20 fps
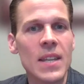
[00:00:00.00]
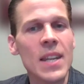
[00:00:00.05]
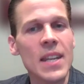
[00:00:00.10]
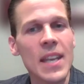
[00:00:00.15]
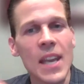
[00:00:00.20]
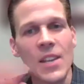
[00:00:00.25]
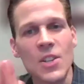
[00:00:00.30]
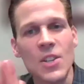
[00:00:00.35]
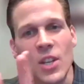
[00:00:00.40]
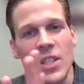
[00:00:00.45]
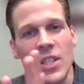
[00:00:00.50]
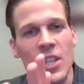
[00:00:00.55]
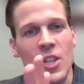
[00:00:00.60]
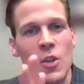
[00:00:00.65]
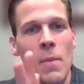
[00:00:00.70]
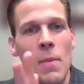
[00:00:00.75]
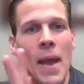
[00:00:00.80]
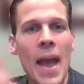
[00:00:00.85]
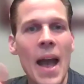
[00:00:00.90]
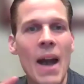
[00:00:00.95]
And again, Justin,
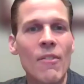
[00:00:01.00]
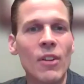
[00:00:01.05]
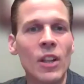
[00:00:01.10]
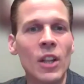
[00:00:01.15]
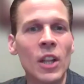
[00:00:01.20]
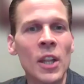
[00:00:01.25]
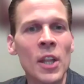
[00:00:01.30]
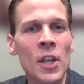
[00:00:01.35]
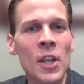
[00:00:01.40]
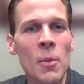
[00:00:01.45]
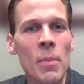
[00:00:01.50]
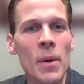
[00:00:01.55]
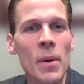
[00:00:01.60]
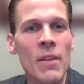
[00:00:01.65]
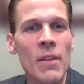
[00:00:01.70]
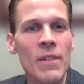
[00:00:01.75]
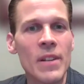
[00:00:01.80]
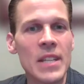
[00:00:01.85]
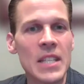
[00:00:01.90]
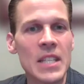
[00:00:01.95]
you may have a little bit
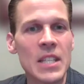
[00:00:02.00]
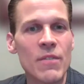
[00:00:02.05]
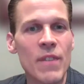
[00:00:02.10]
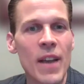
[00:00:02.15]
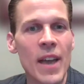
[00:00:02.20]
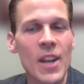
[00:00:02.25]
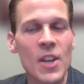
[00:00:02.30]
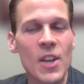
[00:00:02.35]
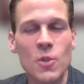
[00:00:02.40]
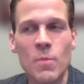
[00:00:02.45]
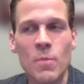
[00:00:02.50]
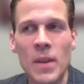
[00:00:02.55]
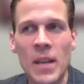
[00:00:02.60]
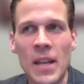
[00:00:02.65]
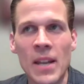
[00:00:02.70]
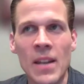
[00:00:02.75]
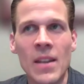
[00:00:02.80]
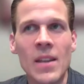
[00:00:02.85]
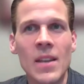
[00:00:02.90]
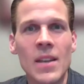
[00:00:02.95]
of a disadvantage
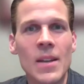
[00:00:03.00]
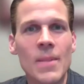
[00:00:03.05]
being